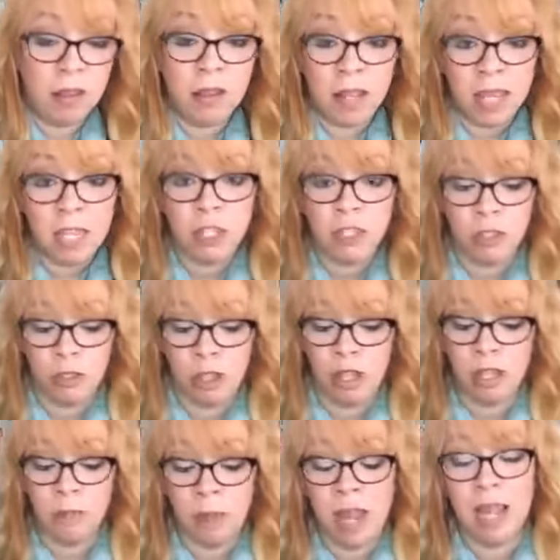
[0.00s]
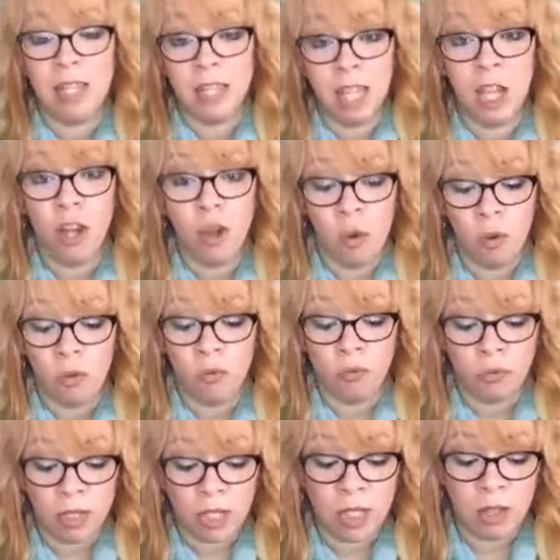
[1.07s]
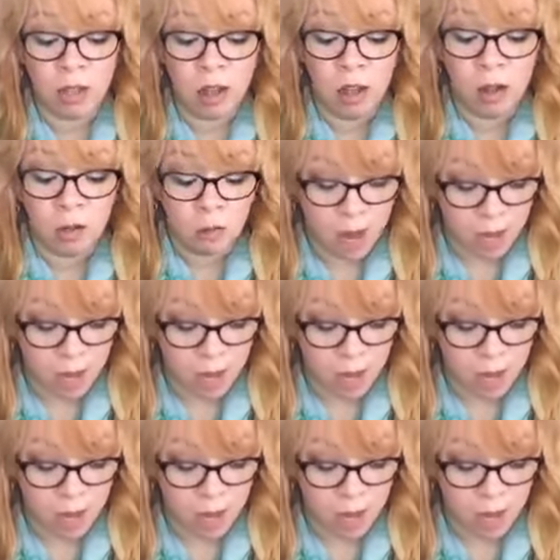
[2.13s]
these pastes can go a really long